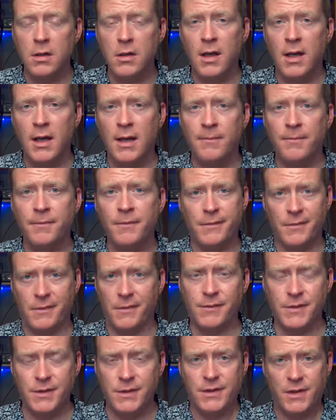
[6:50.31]

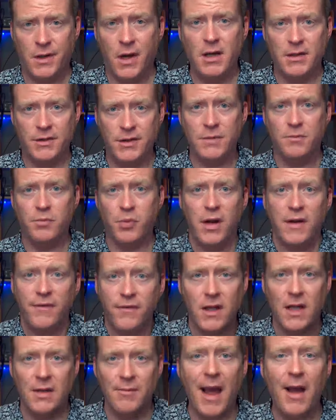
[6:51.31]
let's talk just
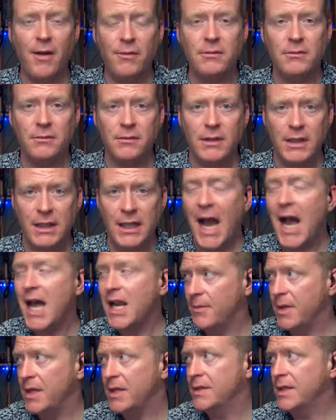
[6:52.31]
briefly about
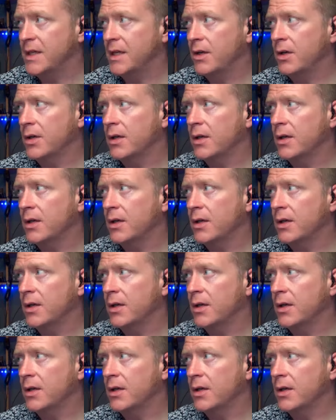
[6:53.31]
economies here.